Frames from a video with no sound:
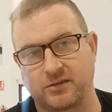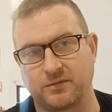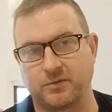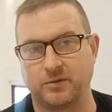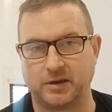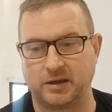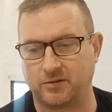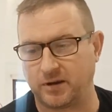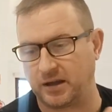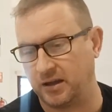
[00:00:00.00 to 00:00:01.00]
So I thought, hey,
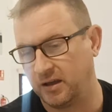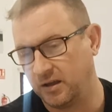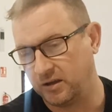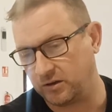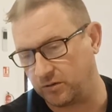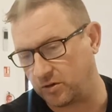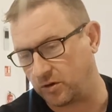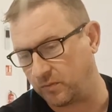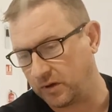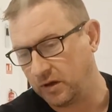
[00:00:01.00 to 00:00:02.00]
great, YouTube.